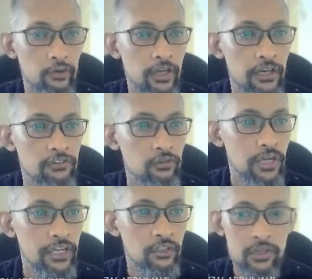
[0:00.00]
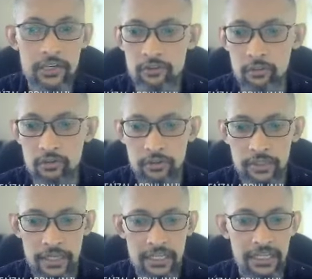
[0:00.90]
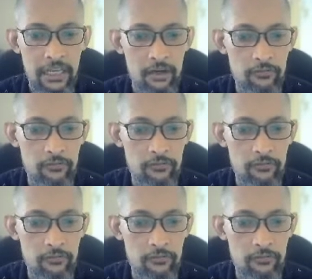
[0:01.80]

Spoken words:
guys to guide you guys to also get. And of